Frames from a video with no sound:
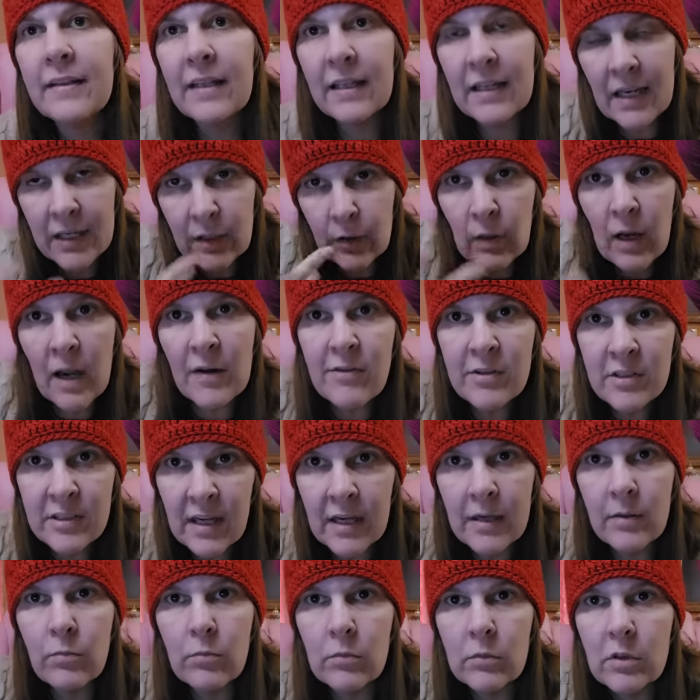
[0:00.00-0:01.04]
that I
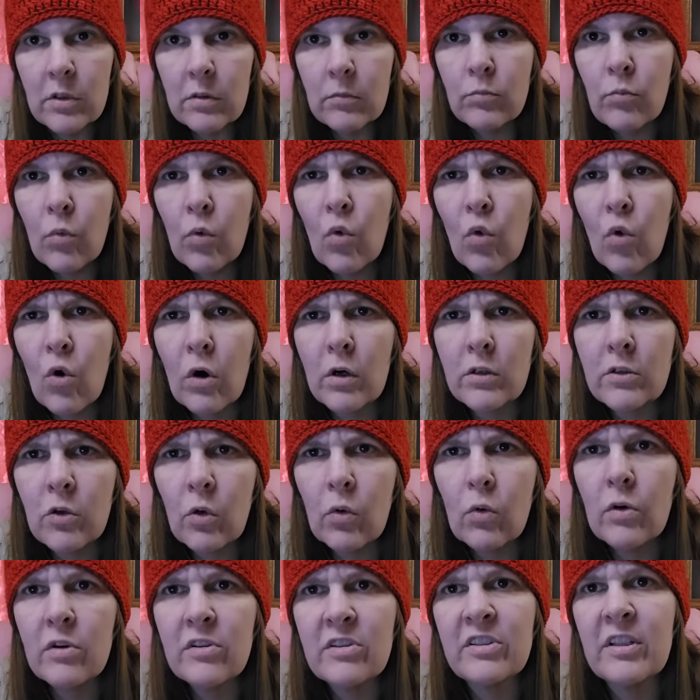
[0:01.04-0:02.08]
gravitate more
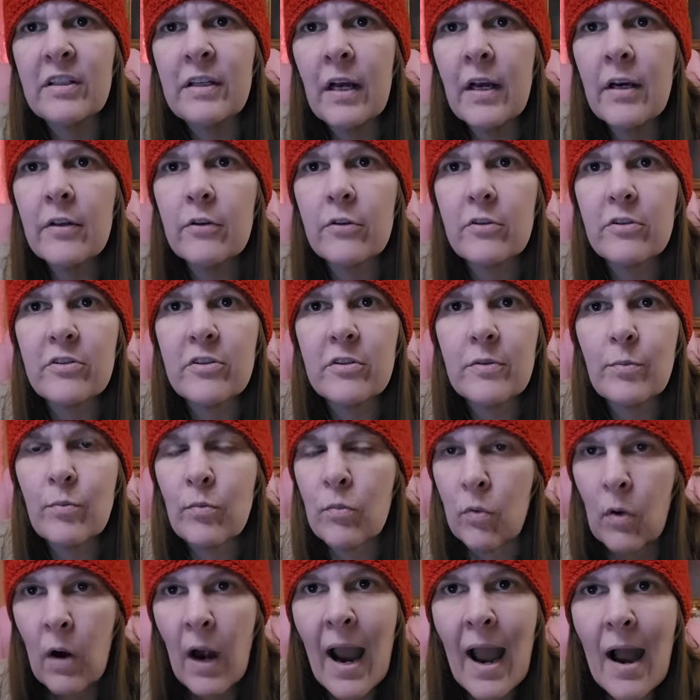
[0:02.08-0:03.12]
towards than others.
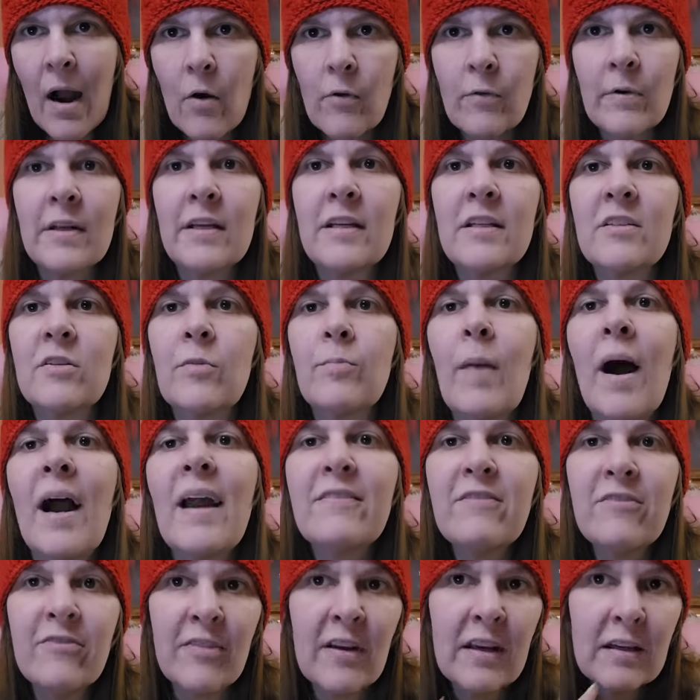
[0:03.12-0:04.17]
Brown is my
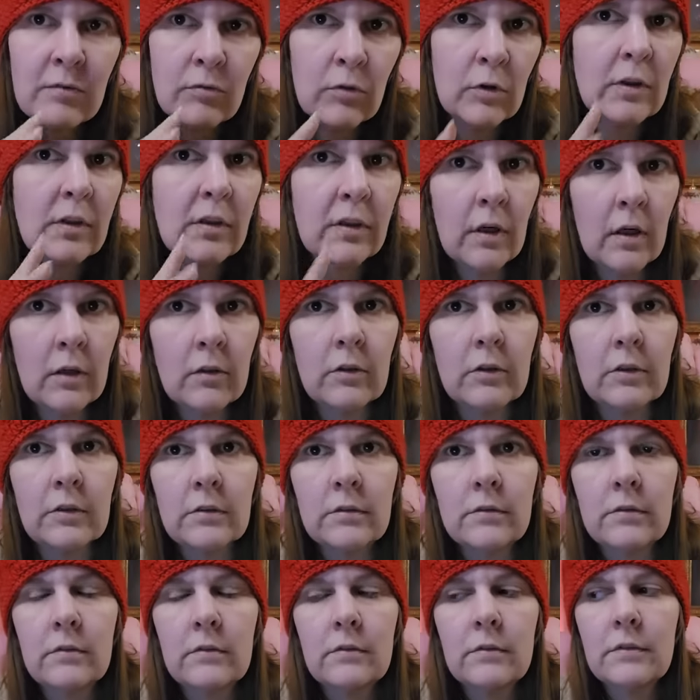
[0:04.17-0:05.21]
favorite color.
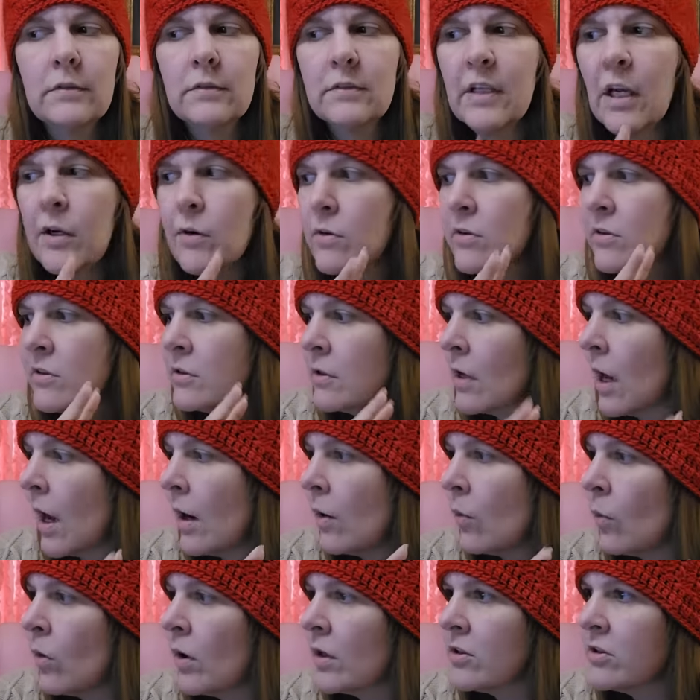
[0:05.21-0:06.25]
There is
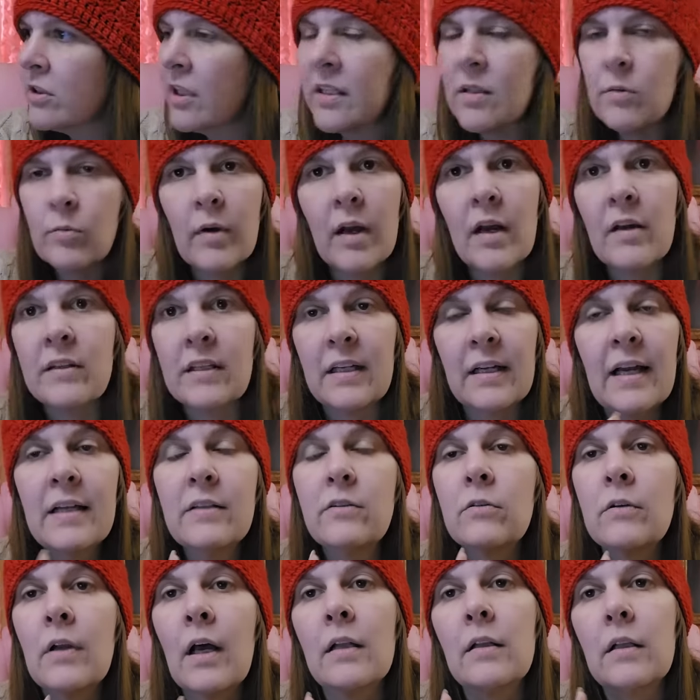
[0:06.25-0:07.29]
not one shade of brown that I
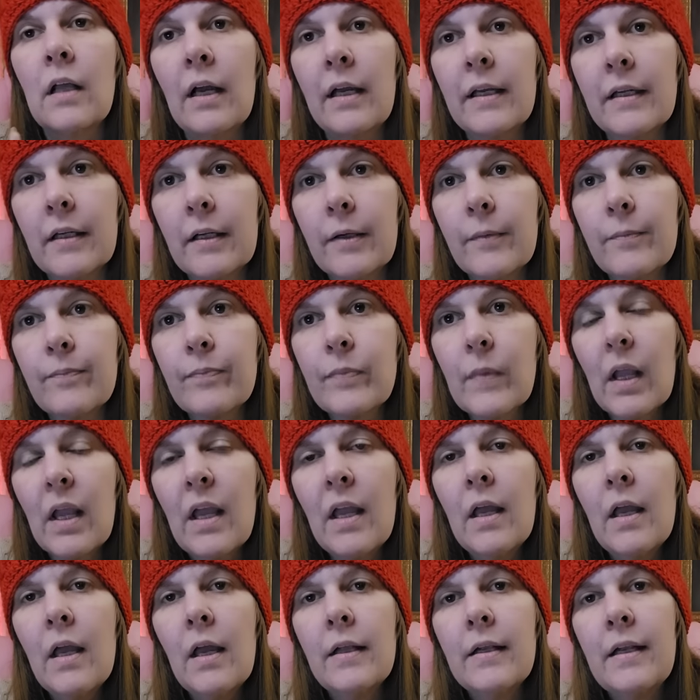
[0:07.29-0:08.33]
do not like.
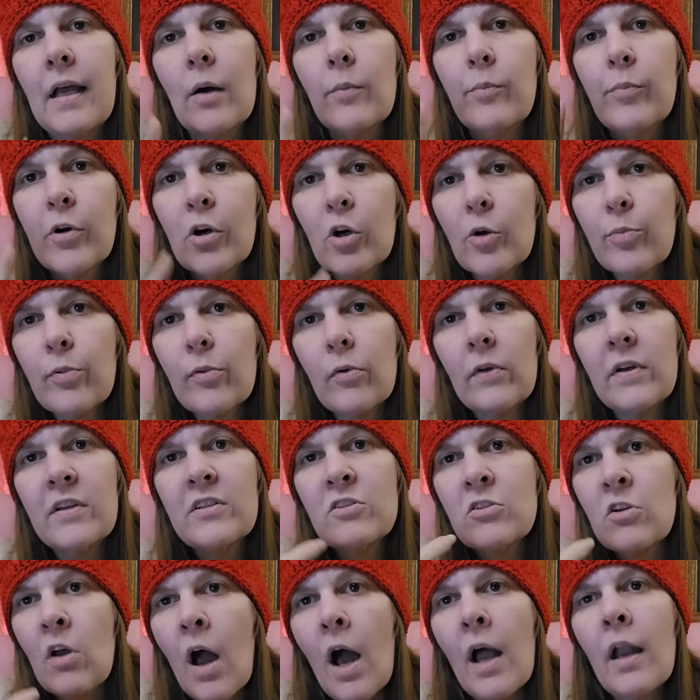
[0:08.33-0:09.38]
Now, purple is
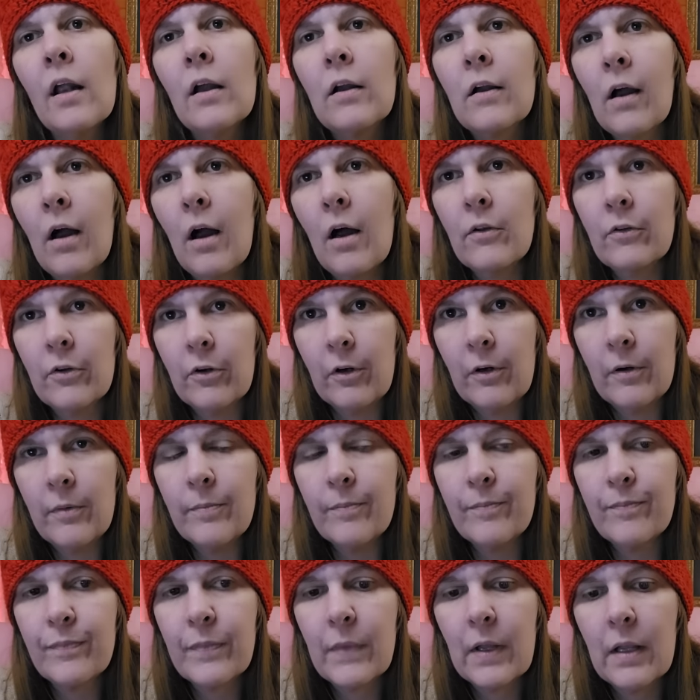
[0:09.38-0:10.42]
not a color
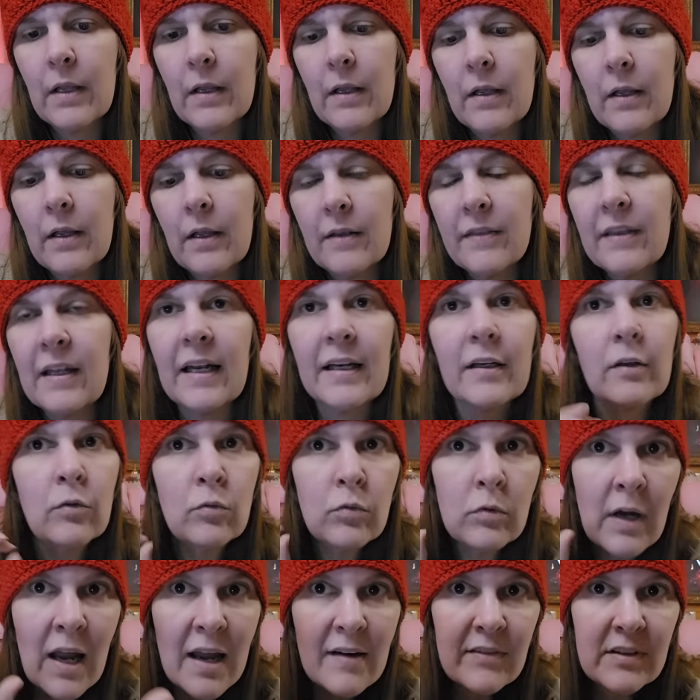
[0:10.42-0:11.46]
that I
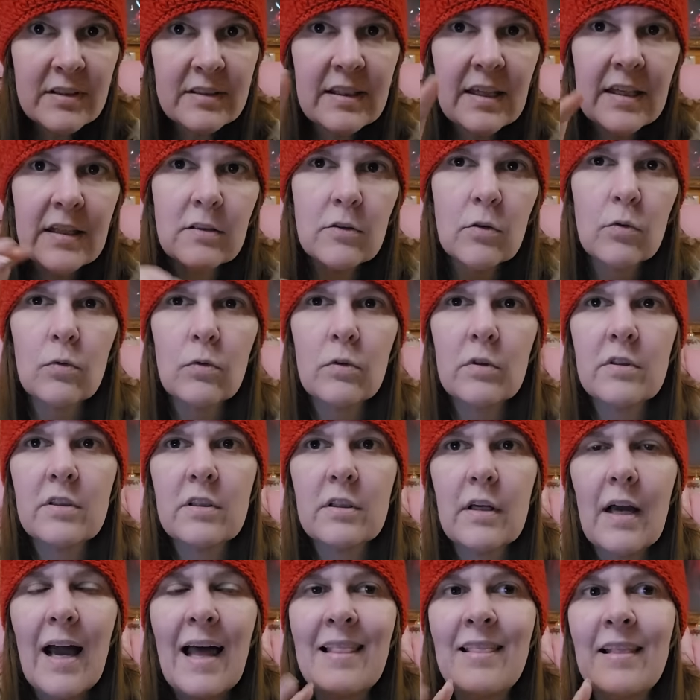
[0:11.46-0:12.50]
gravitate towards.
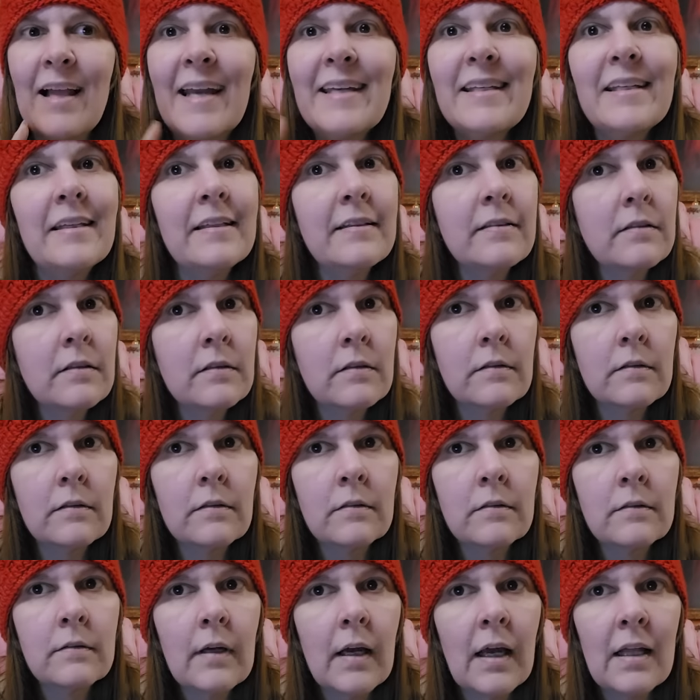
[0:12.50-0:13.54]
I like it.
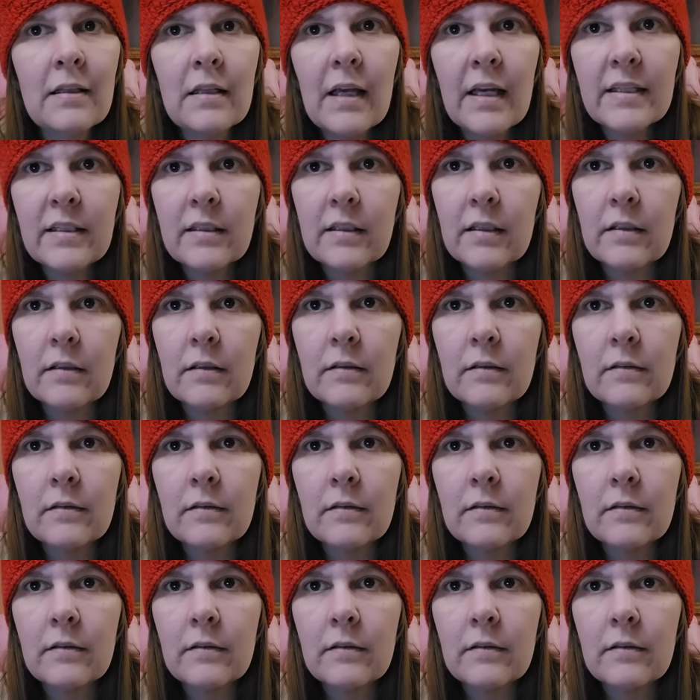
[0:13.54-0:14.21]
I like it.